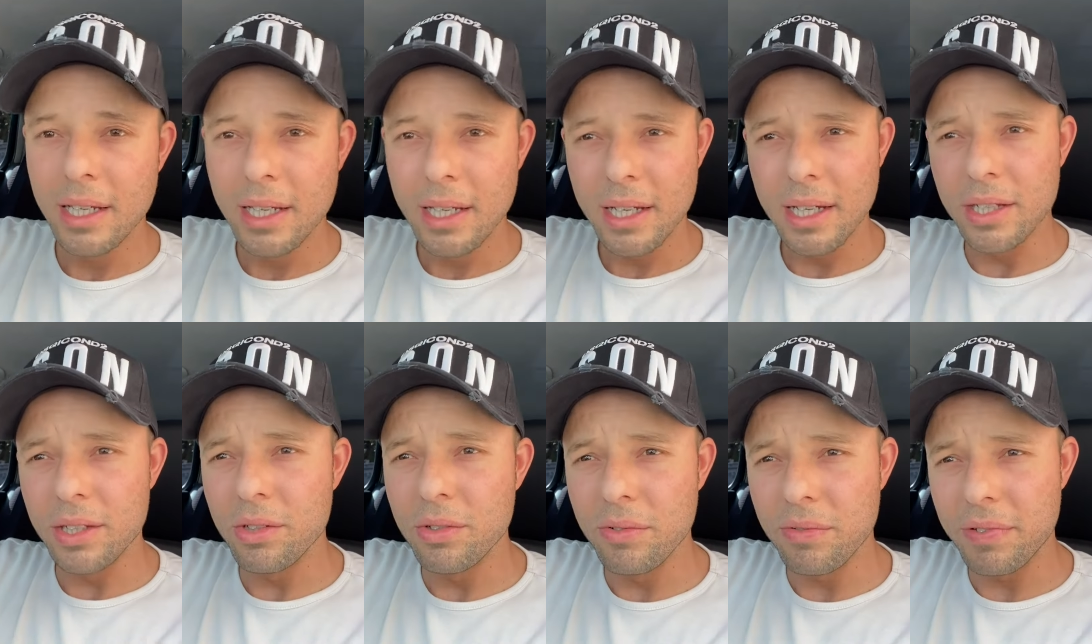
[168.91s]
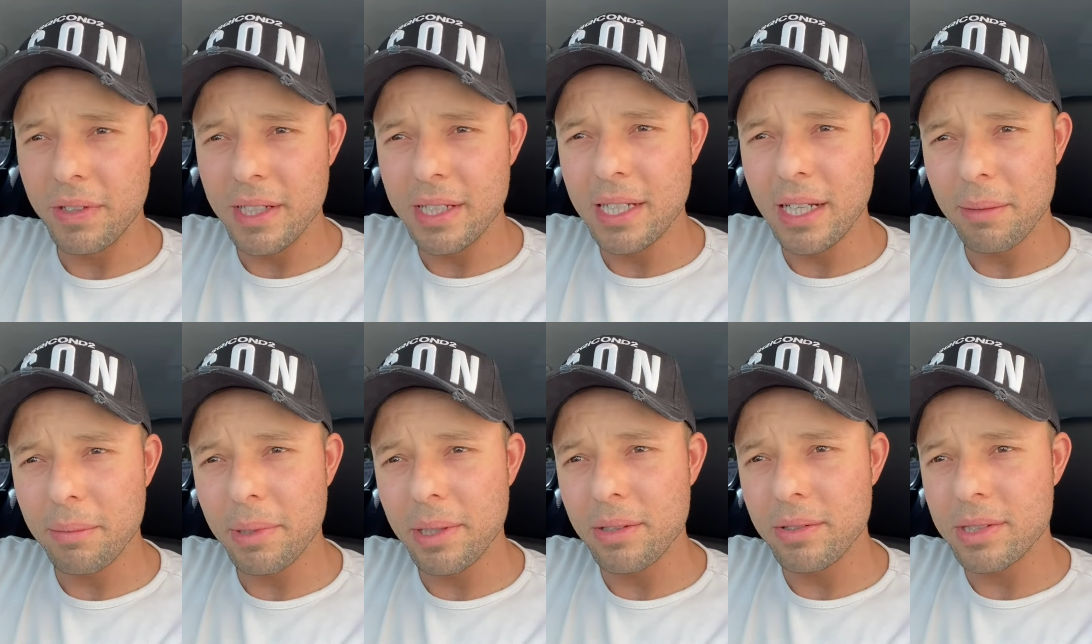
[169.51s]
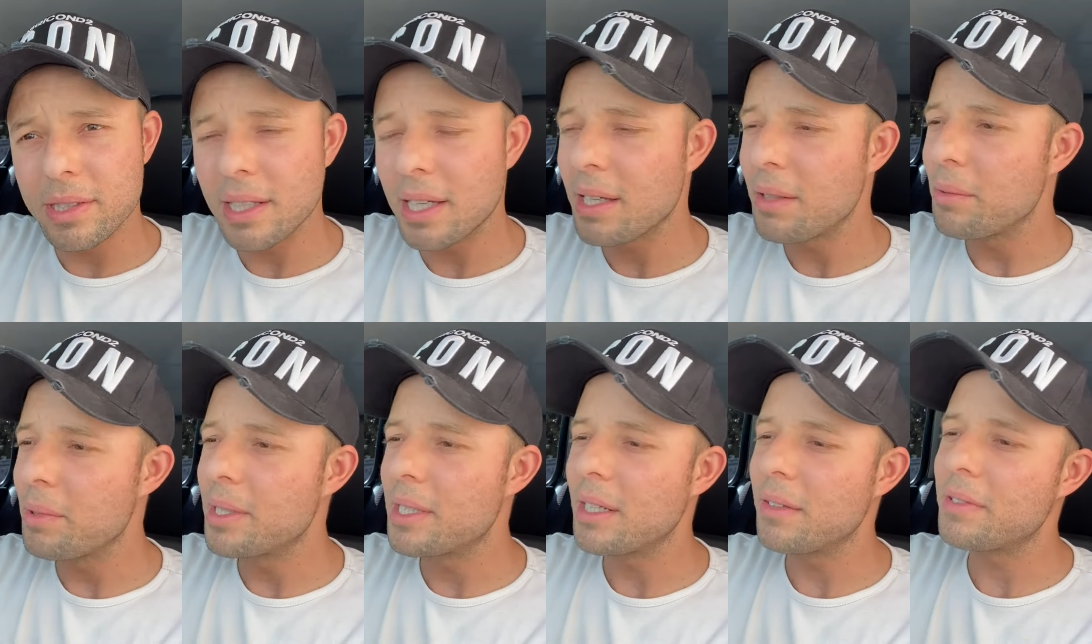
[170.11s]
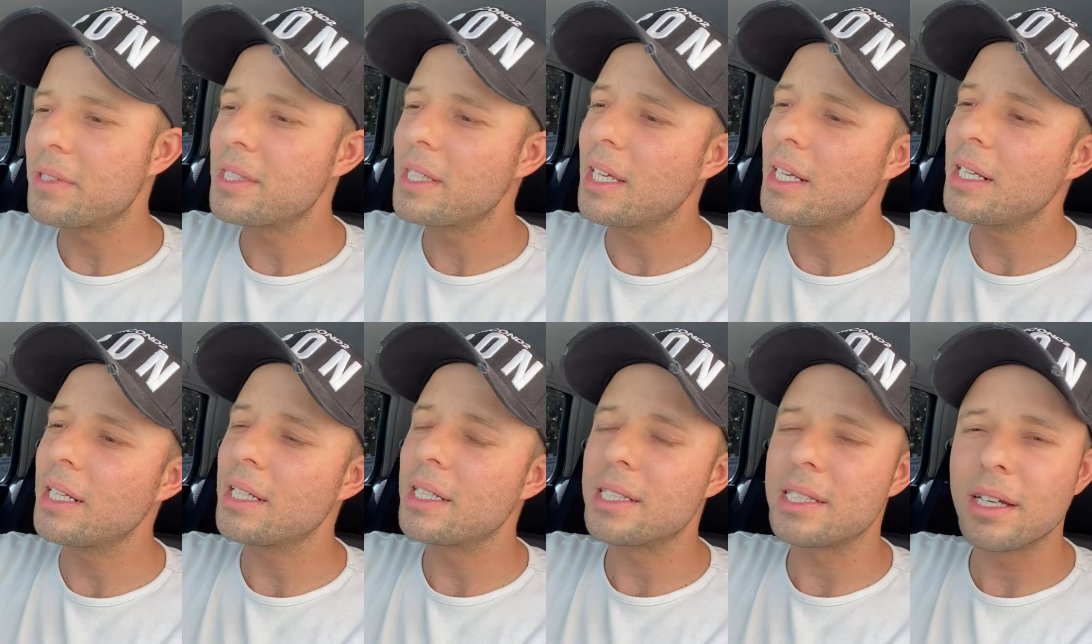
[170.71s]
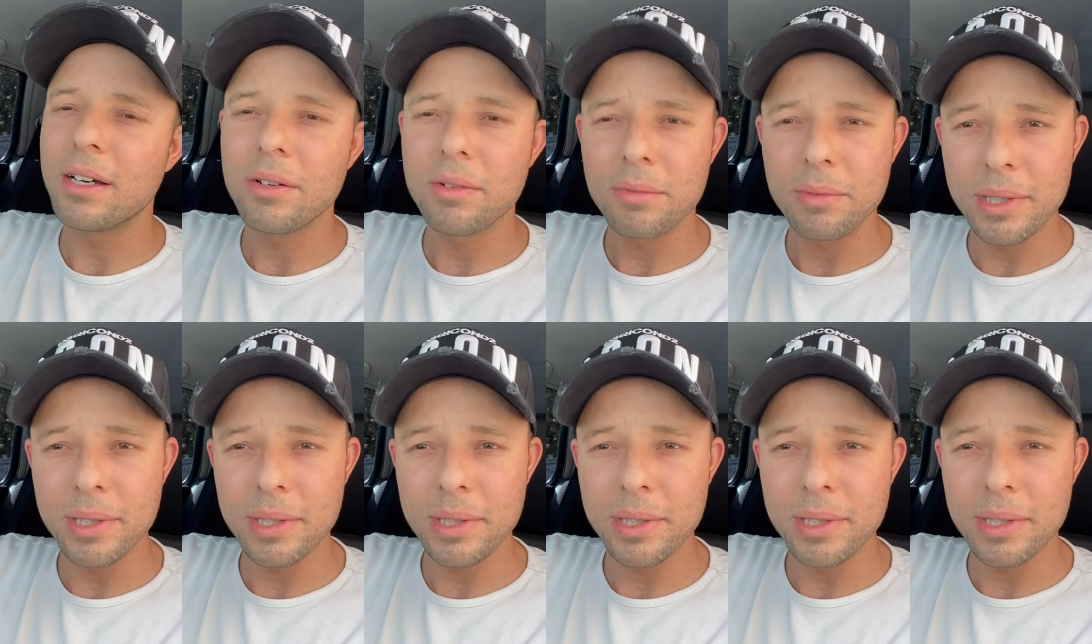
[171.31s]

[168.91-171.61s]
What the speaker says: a new VW sign, which I've sanded down,